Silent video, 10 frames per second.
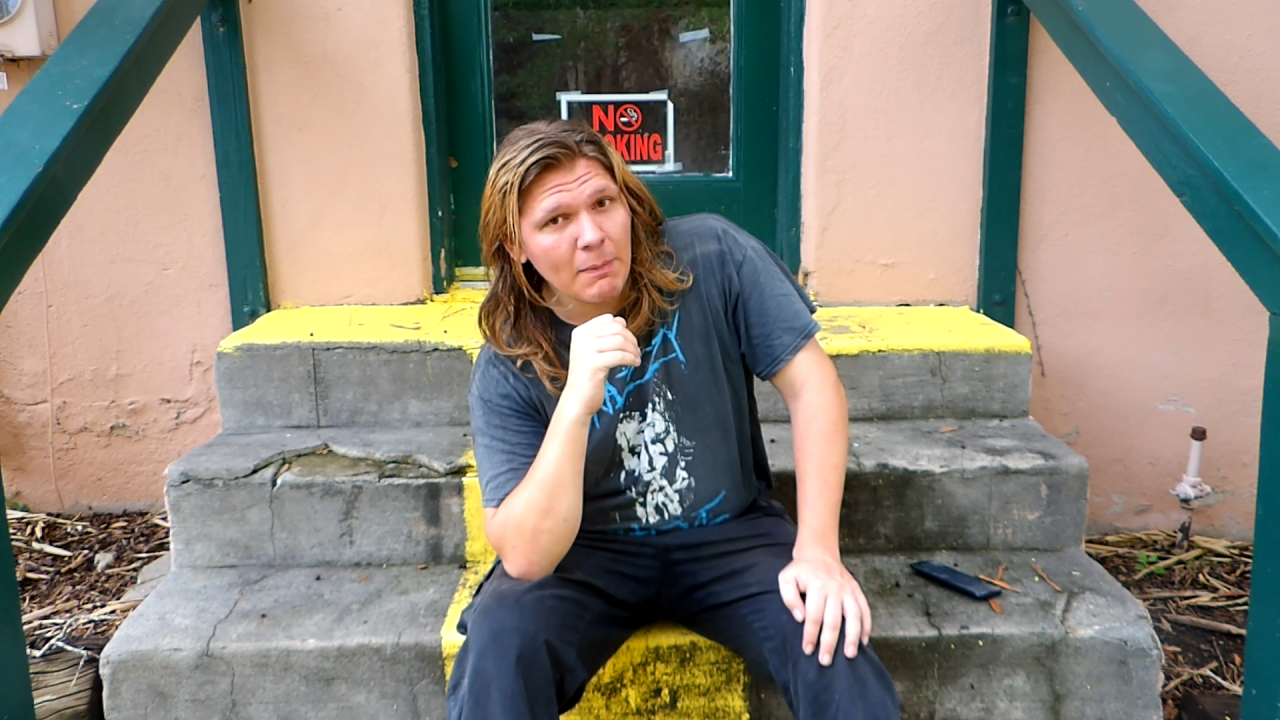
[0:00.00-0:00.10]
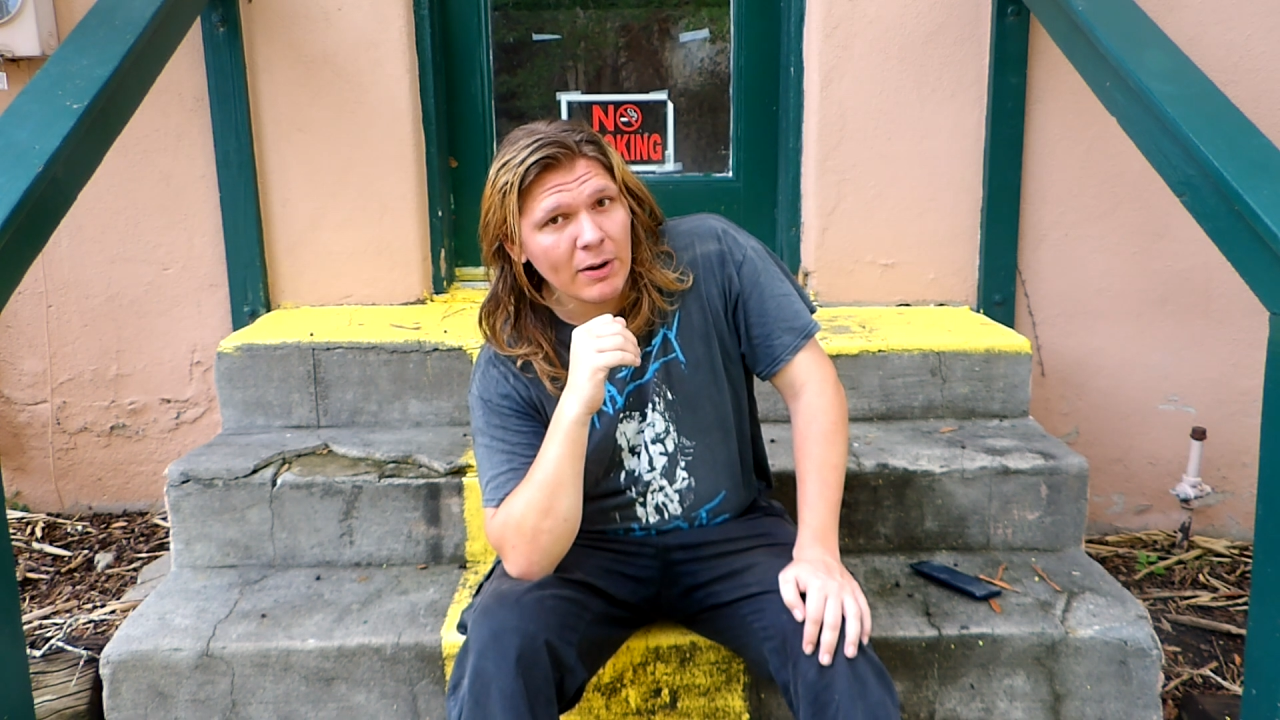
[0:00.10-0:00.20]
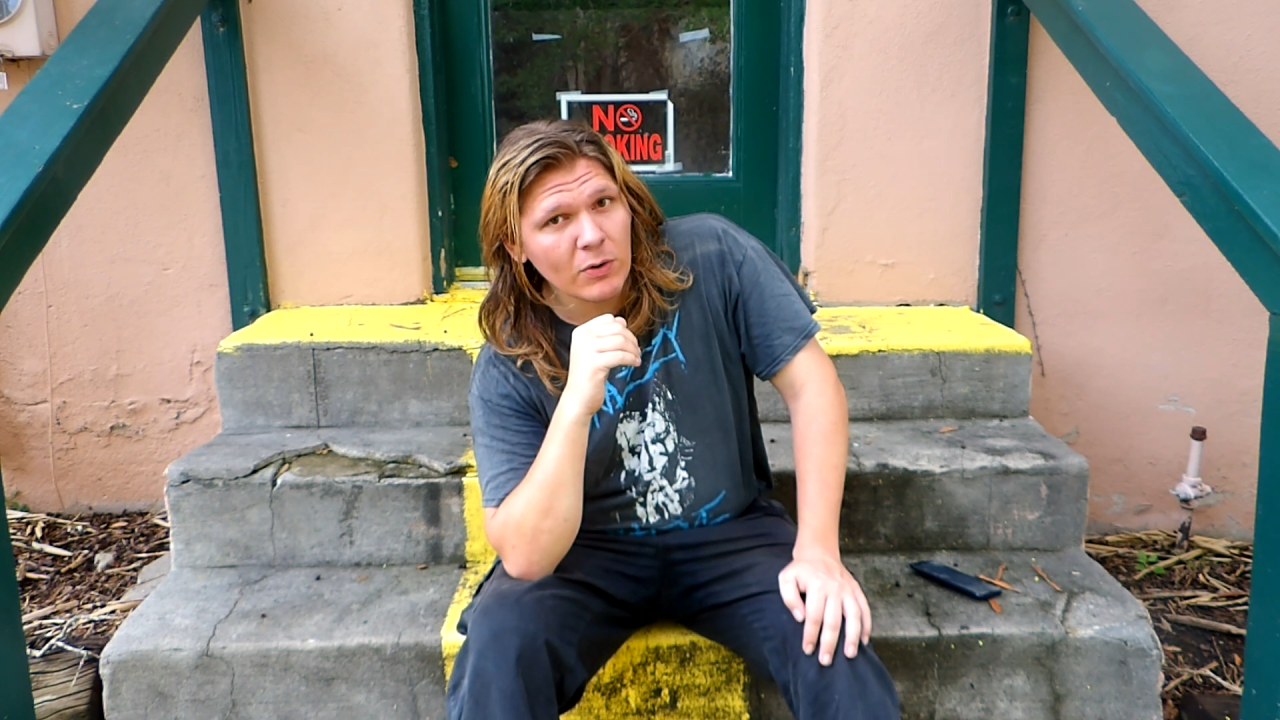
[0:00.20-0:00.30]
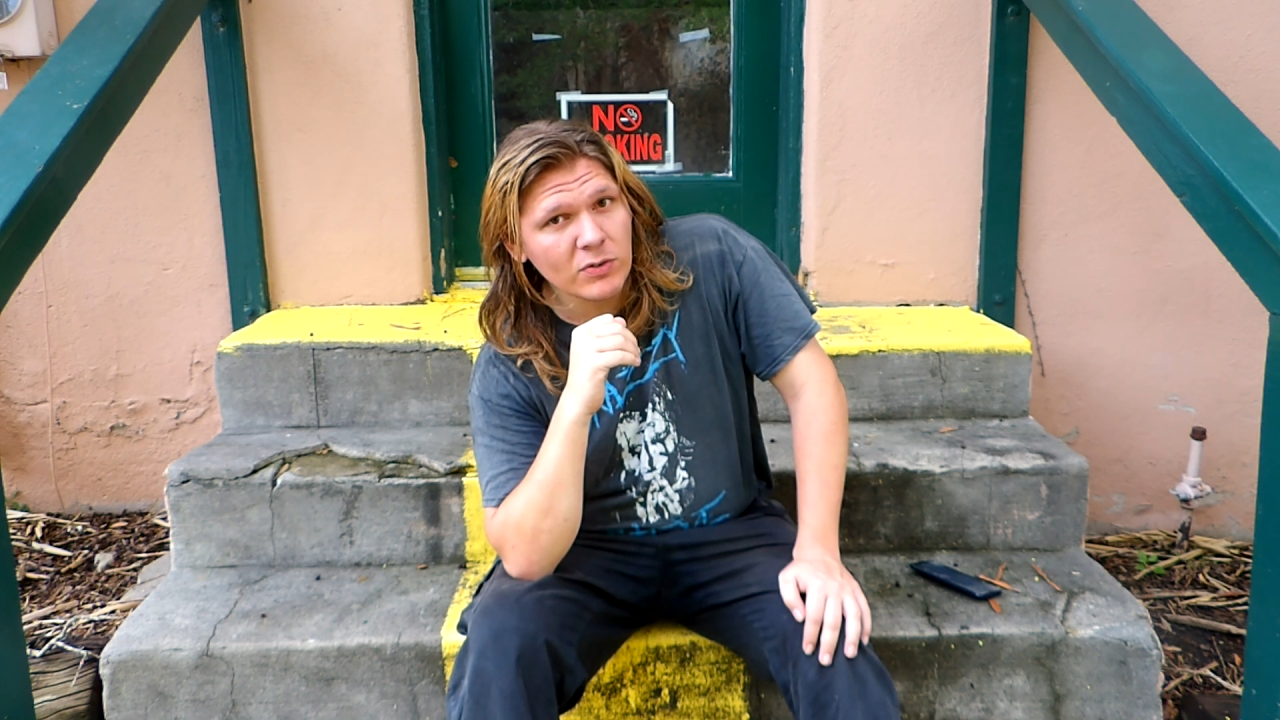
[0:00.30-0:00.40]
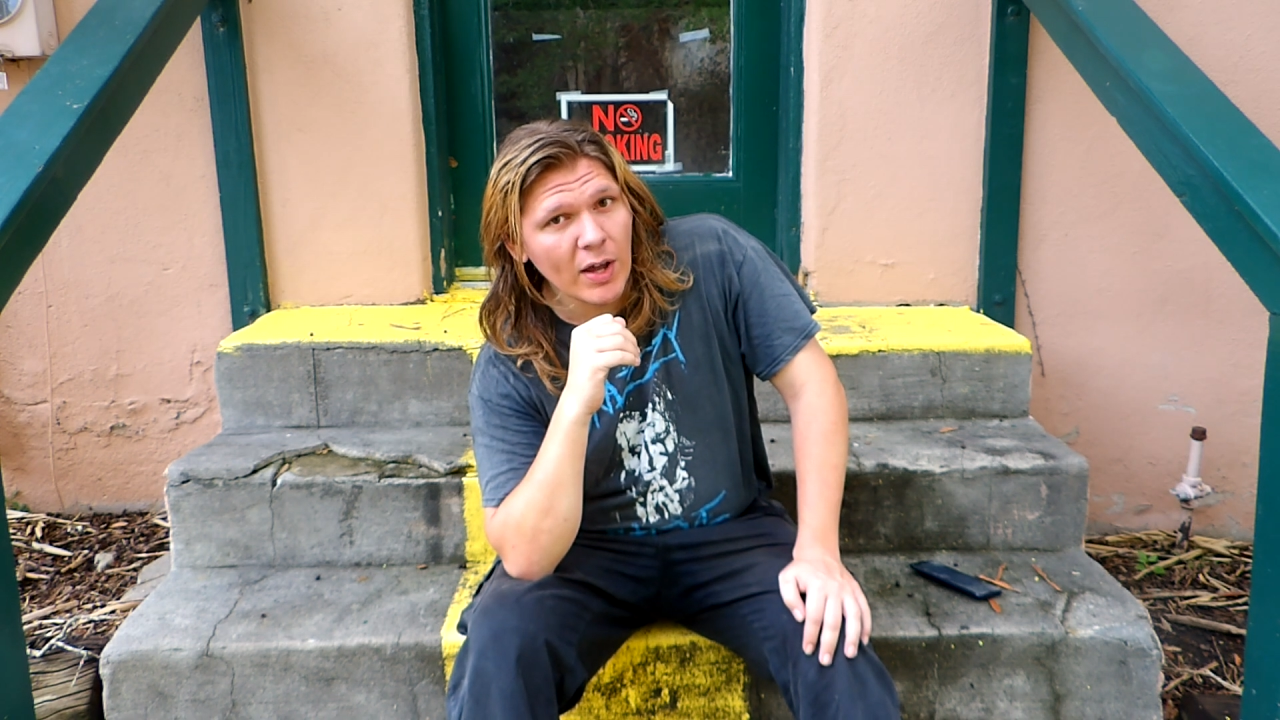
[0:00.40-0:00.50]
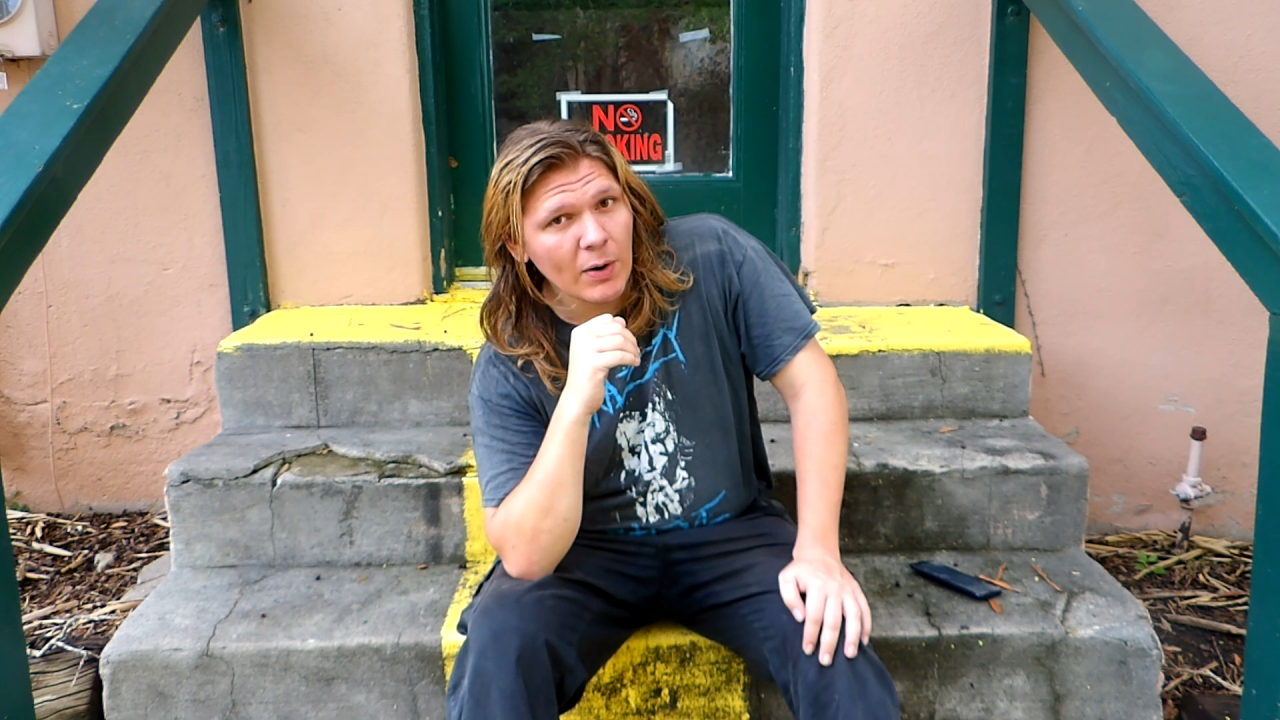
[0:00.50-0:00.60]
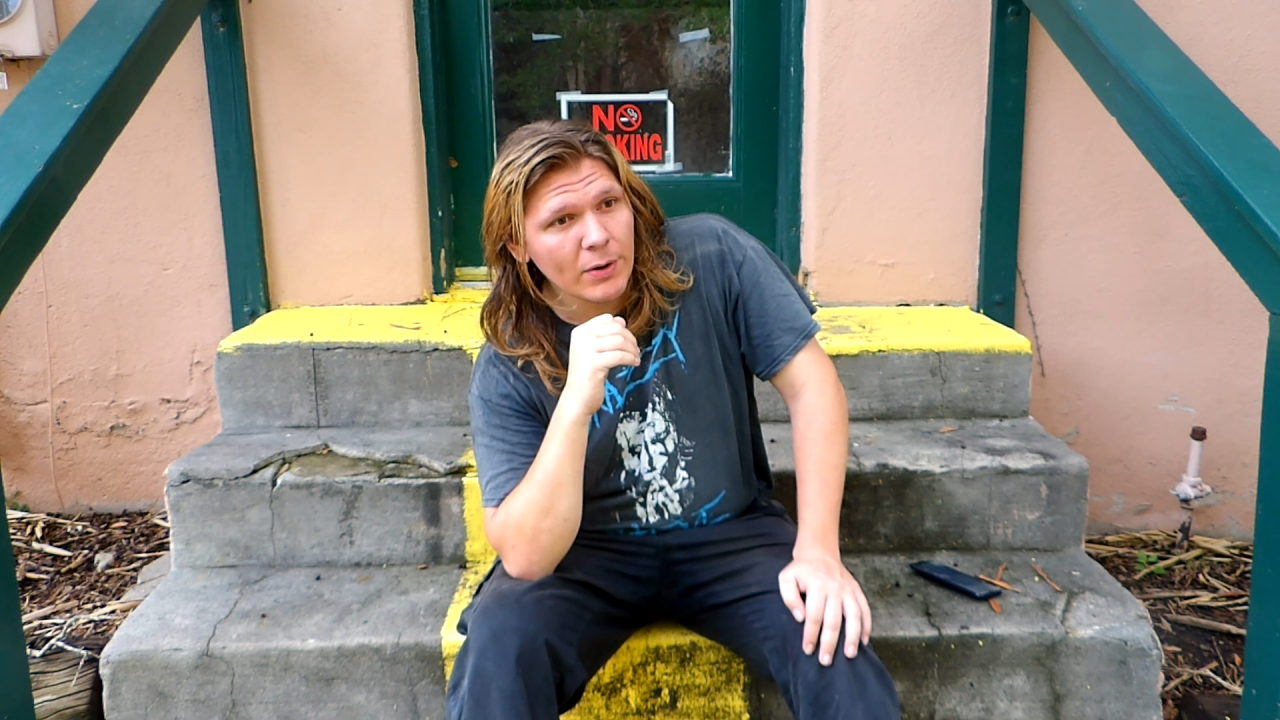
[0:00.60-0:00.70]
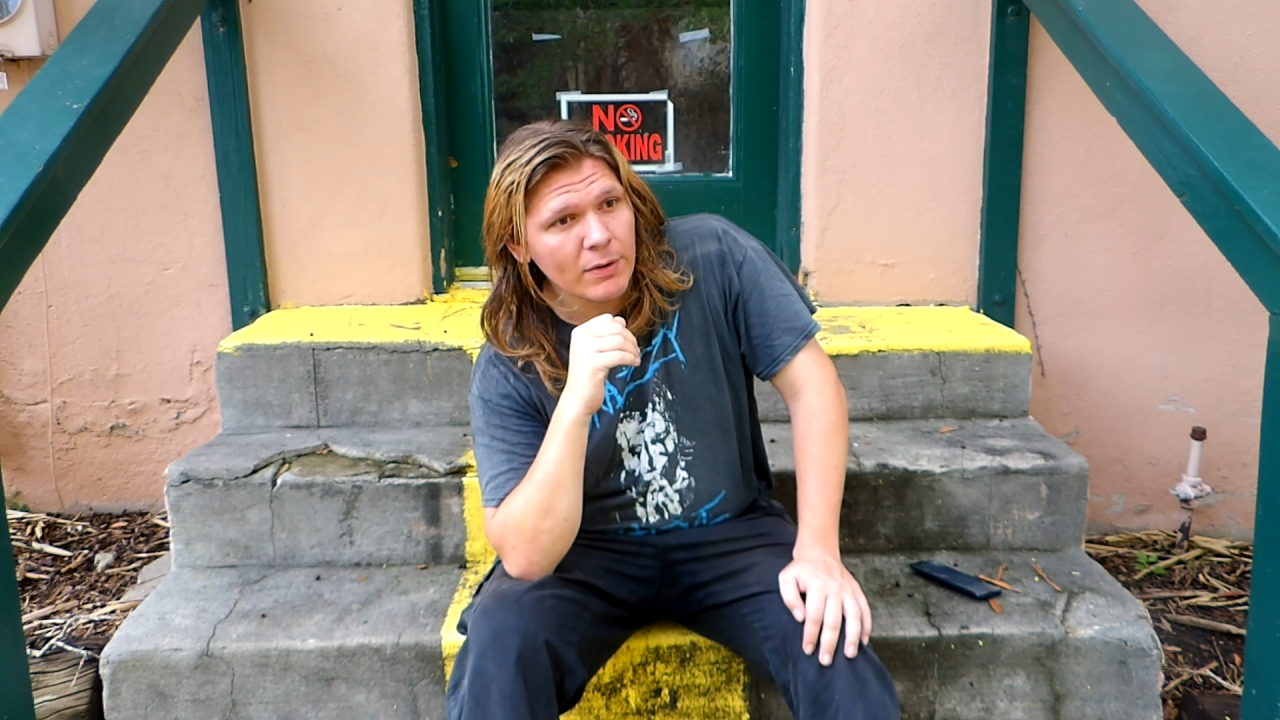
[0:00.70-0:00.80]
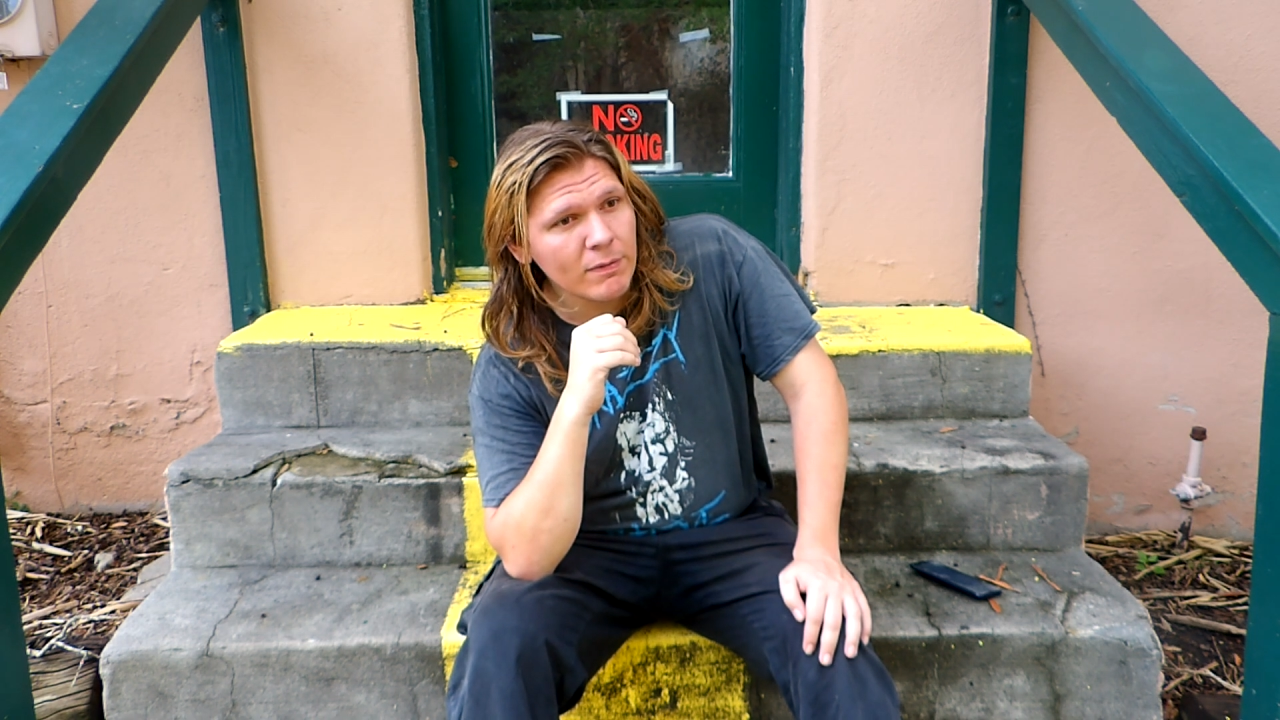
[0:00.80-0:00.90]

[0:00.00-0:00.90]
I hear a siren.